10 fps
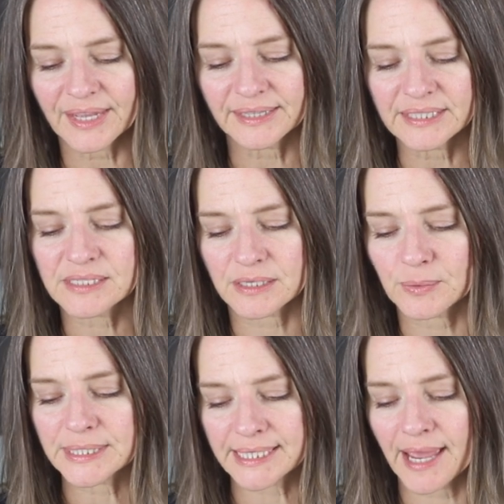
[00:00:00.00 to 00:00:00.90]
And Lisa
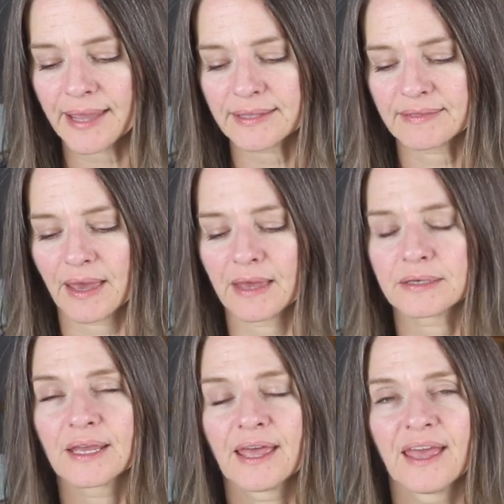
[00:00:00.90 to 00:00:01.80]
was saying
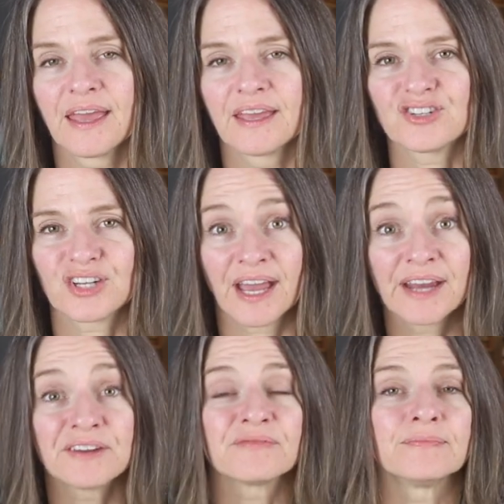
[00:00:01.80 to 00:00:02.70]
that she
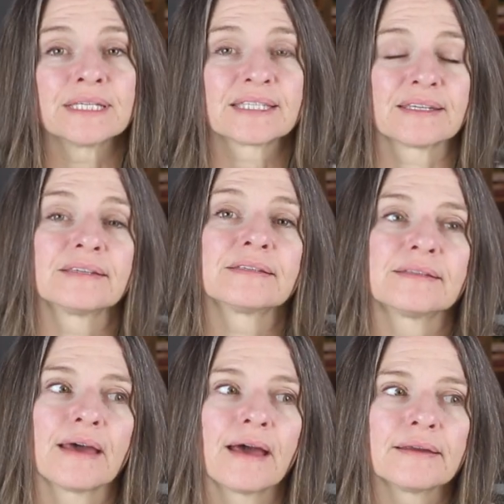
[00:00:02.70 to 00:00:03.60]
kind of
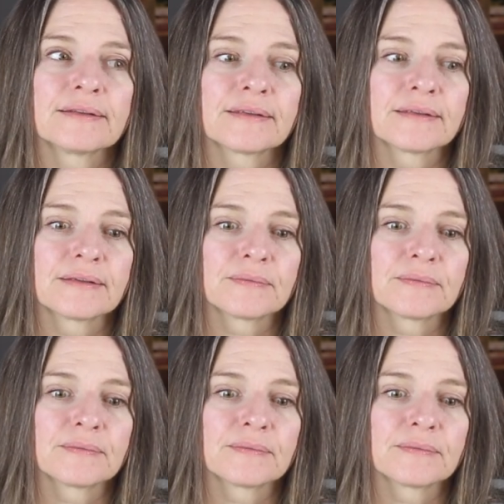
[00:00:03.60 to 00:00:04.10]
misses that